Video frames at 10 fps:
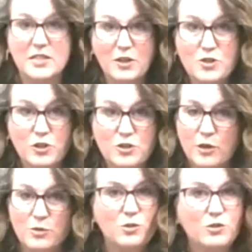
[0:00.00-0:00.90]
touch your
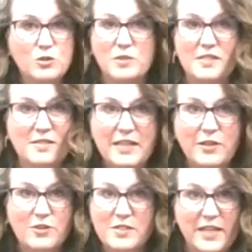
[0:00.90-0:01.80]
toes. You can do this
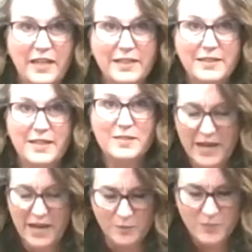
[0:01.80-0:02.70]
sitting or standing, doesn't
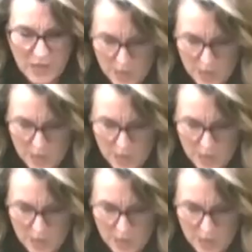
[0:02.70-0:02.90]
matter.